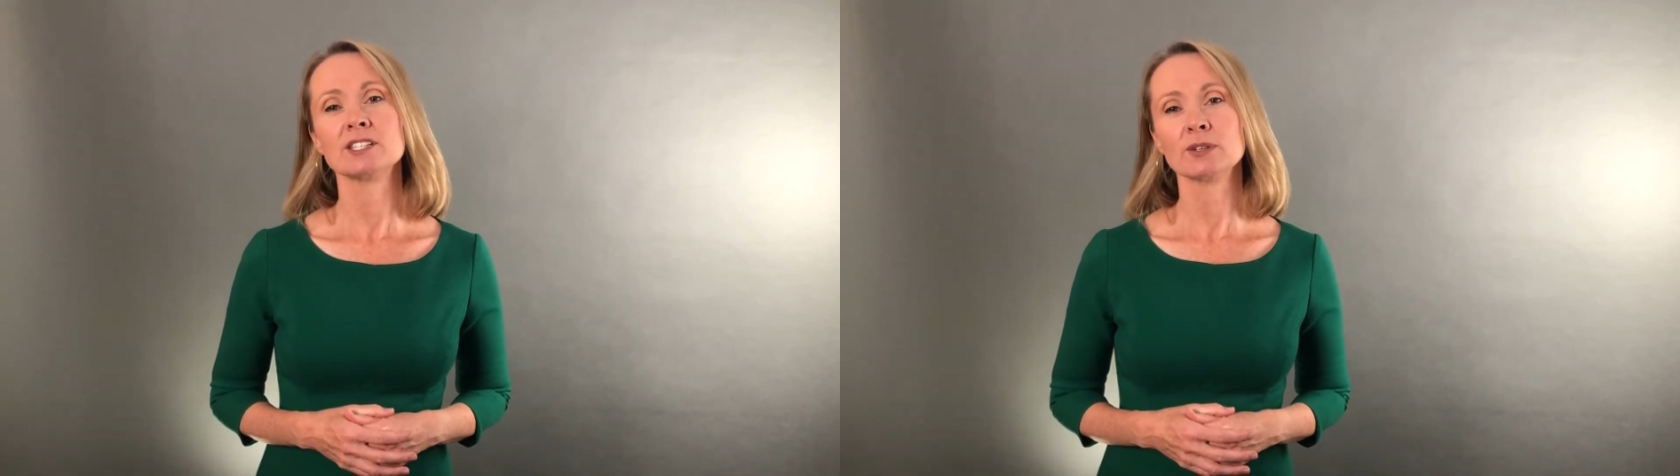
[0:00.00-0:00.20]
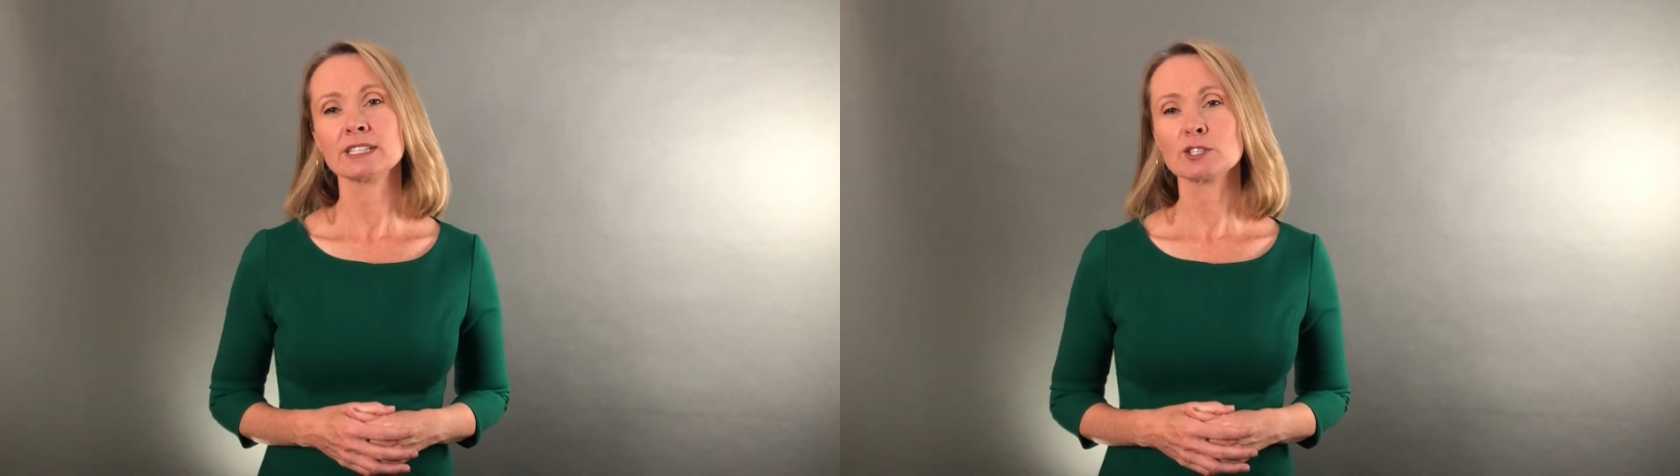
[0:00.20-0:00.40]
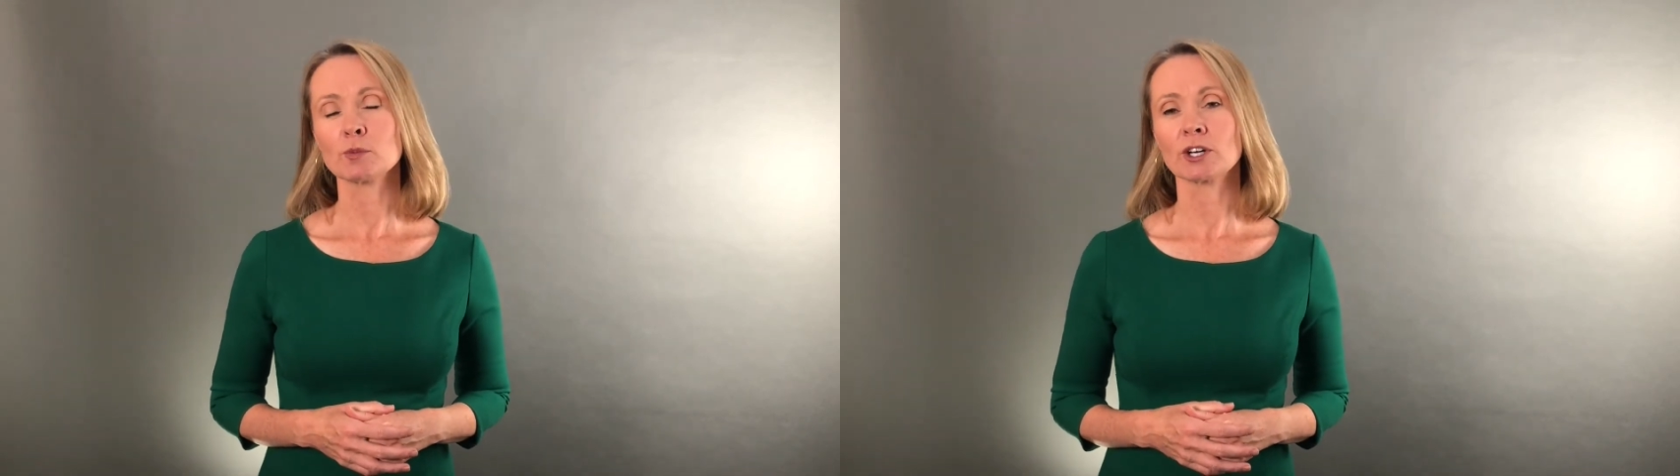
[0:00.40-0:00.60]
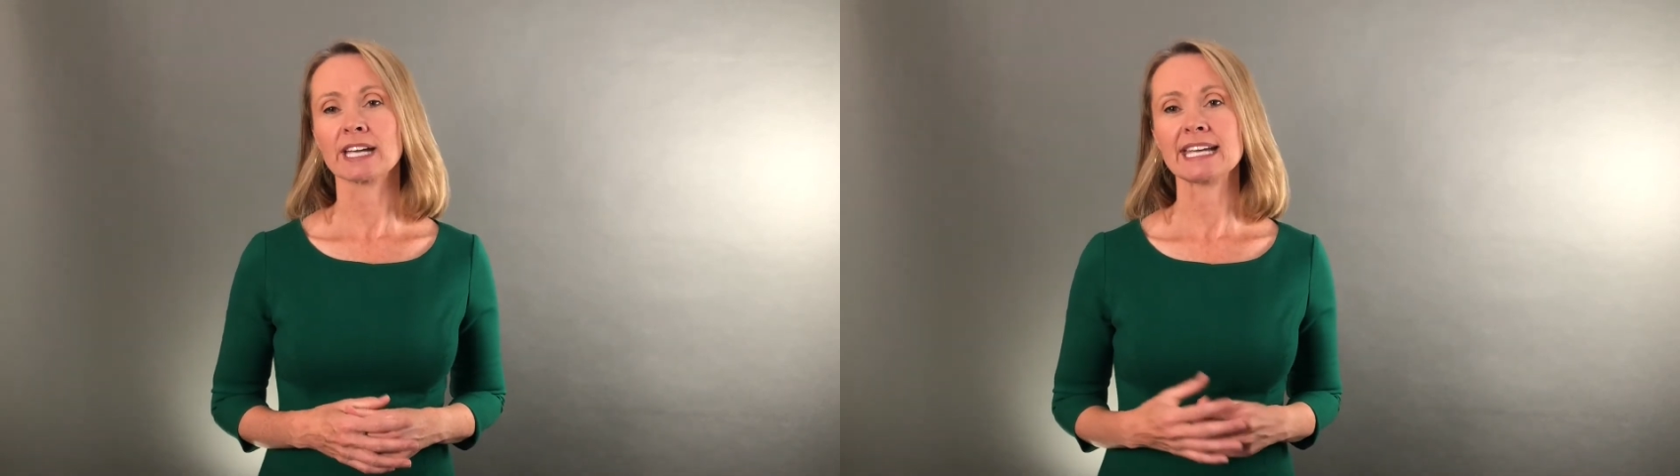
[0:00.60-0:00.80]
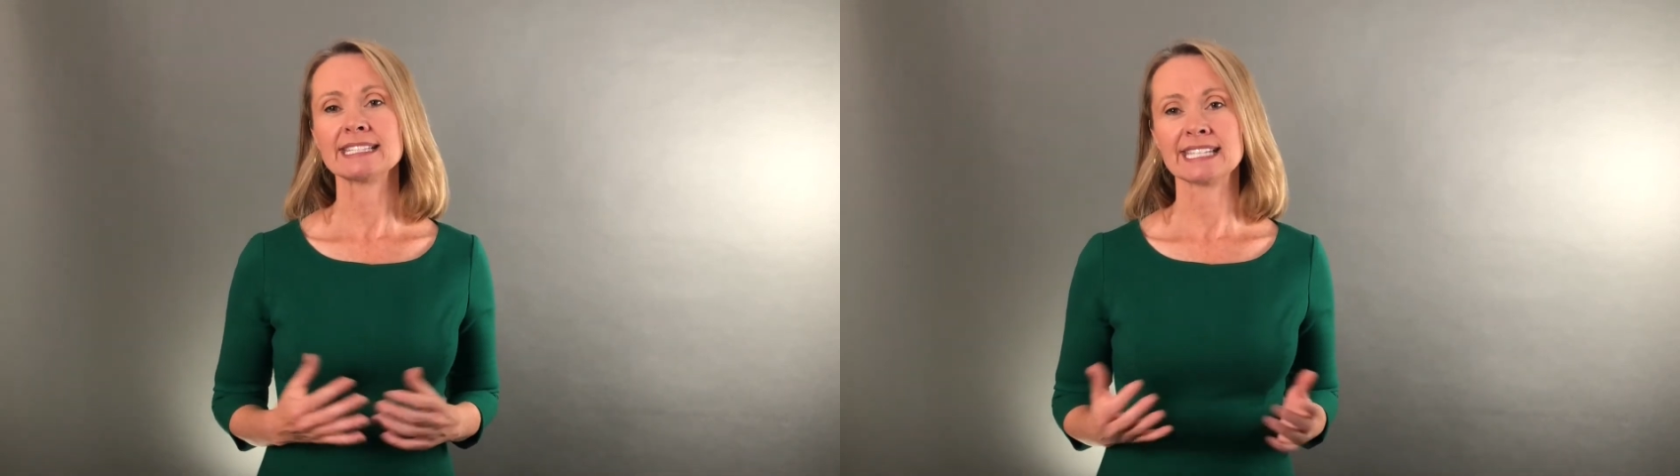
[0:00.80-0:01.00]
doing some work
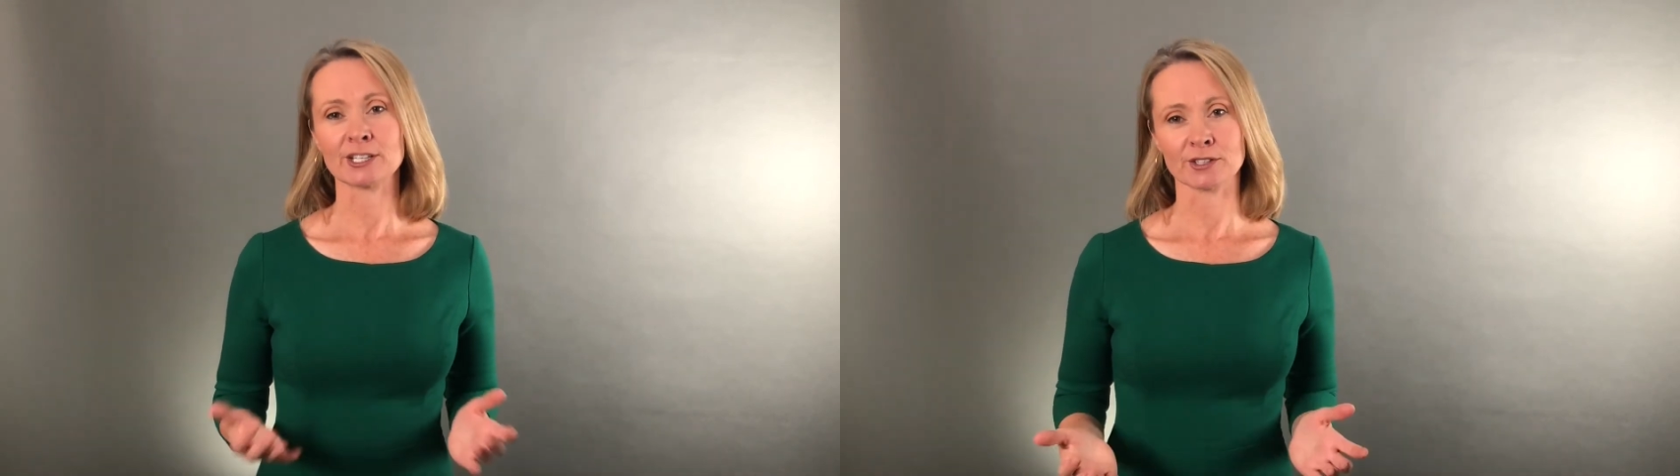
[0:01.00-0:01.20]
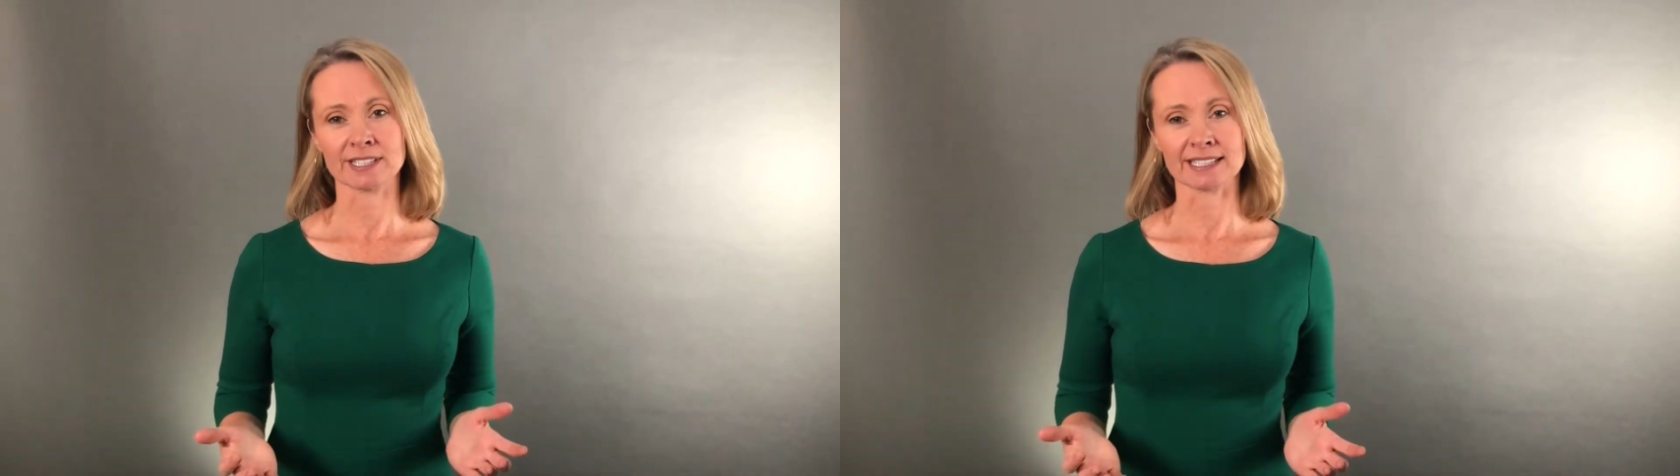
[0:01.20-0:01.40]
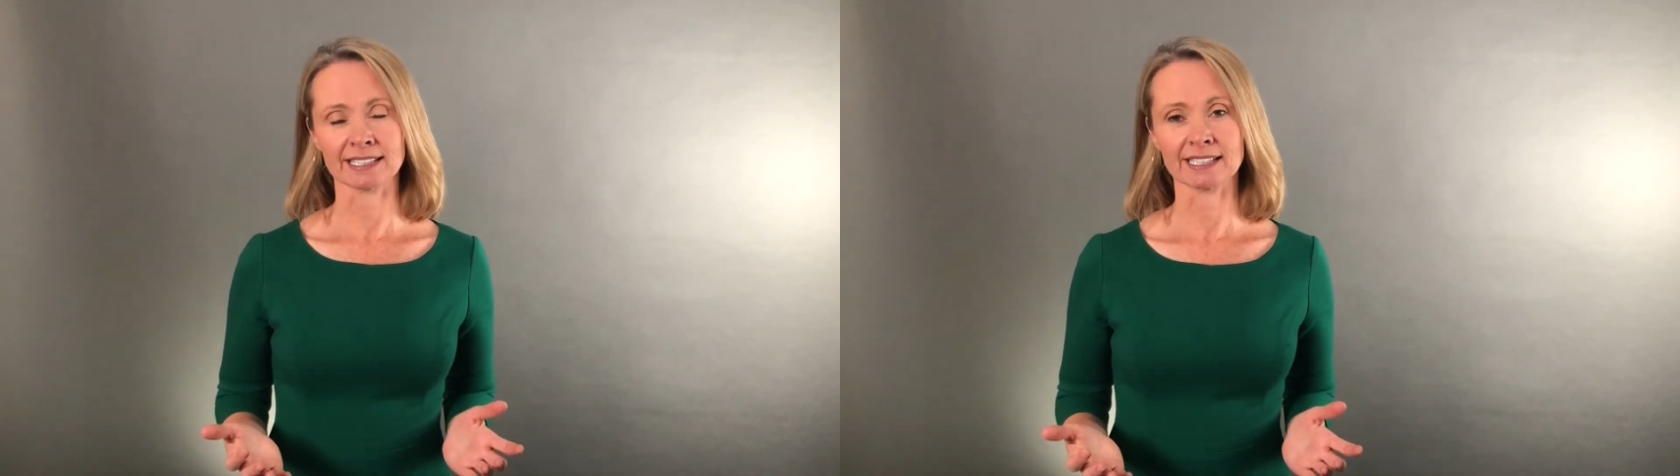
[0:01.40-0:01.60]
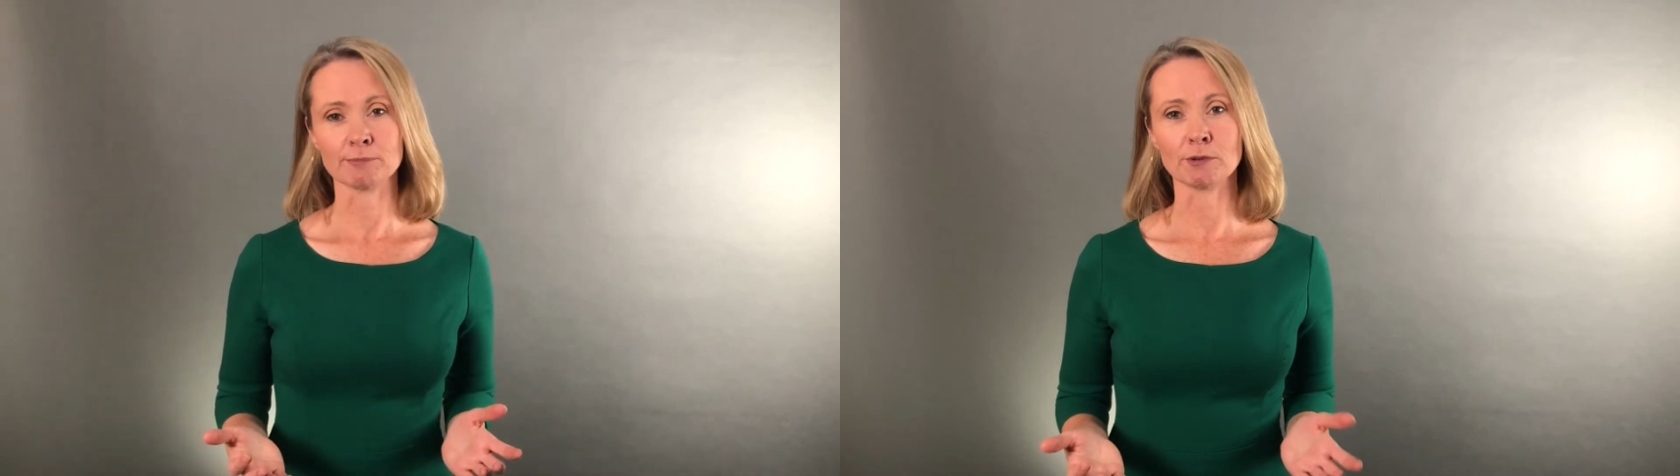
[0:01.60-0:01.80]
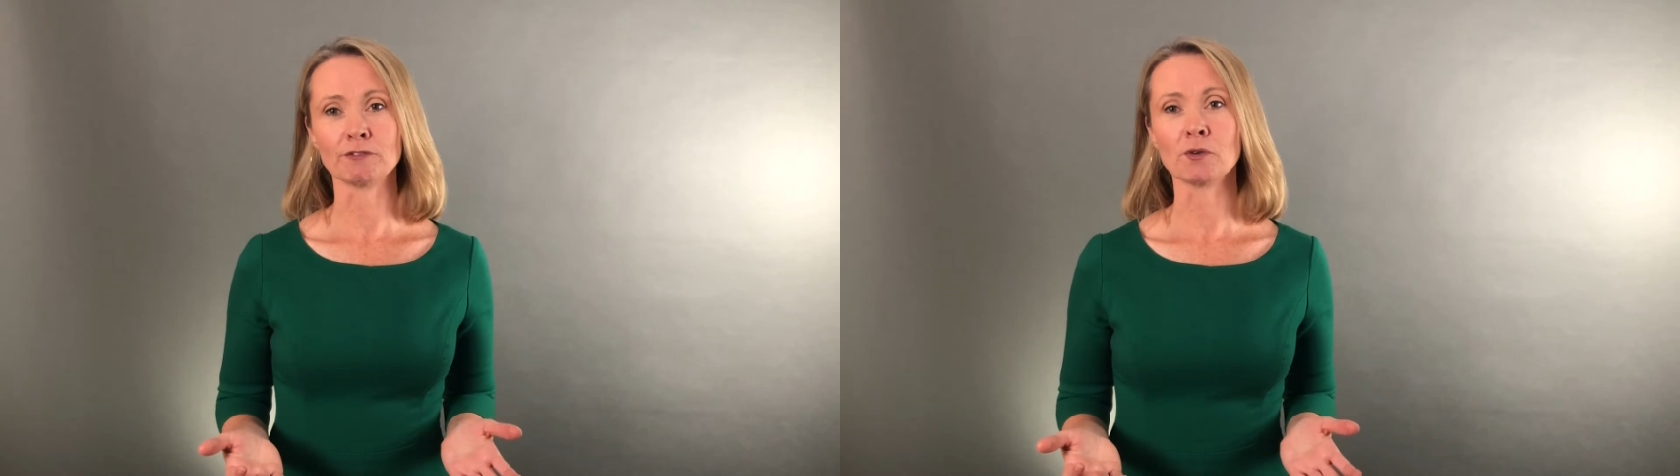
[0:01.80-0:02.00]
asynchronously
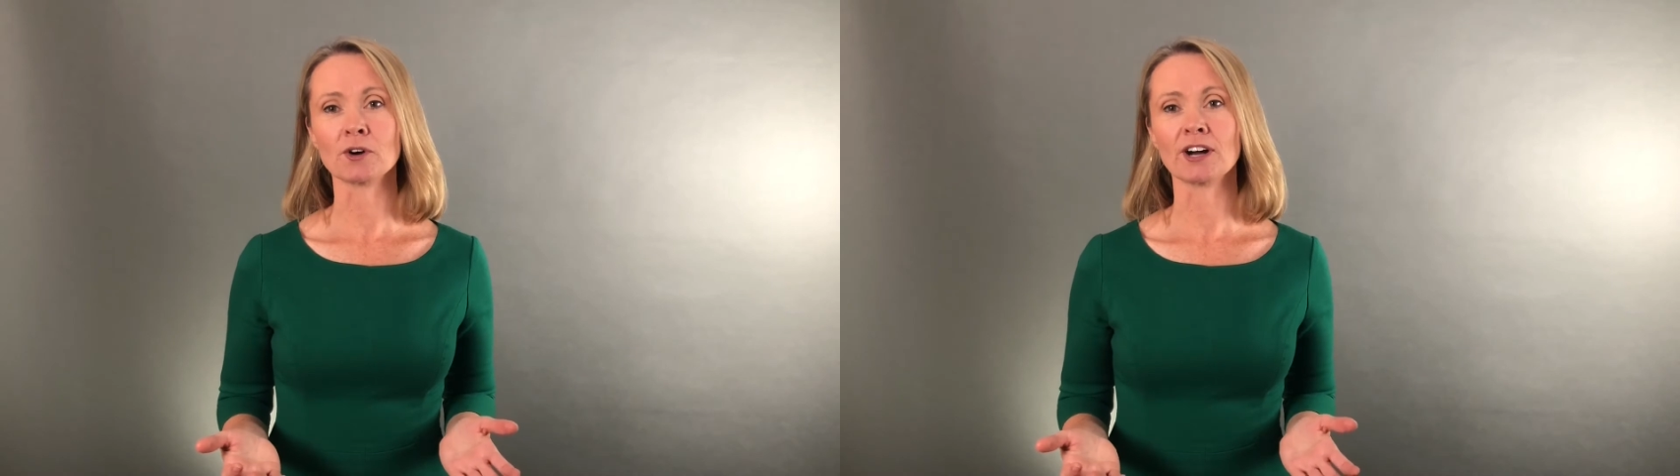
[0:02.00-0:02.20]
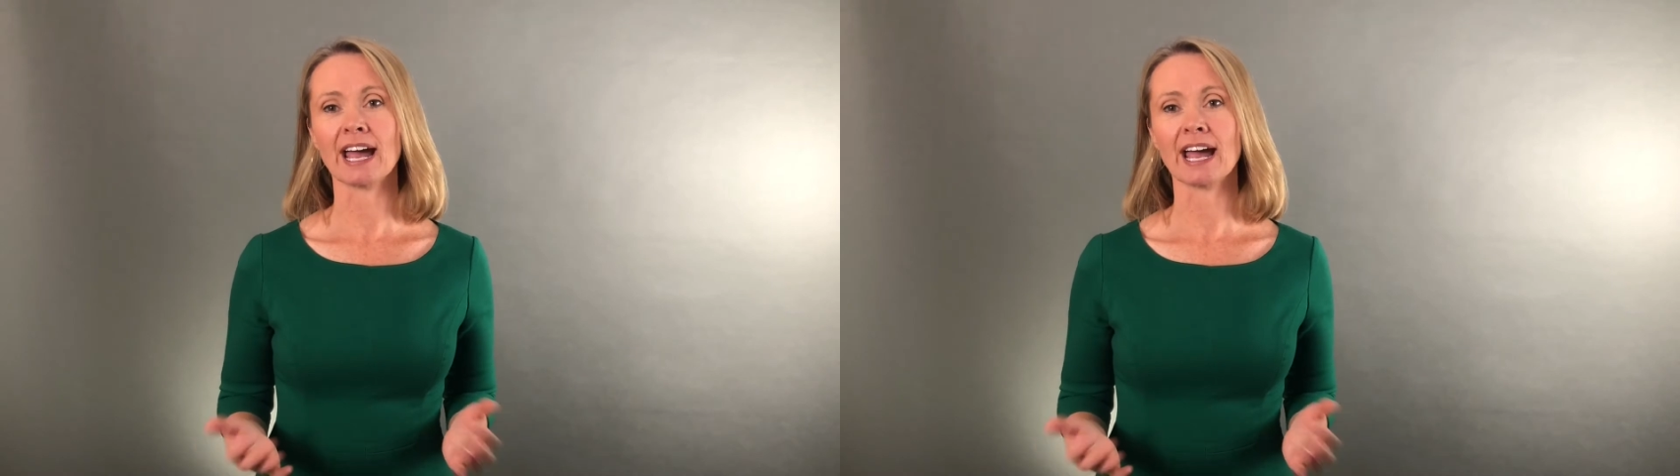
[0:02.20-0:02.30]
before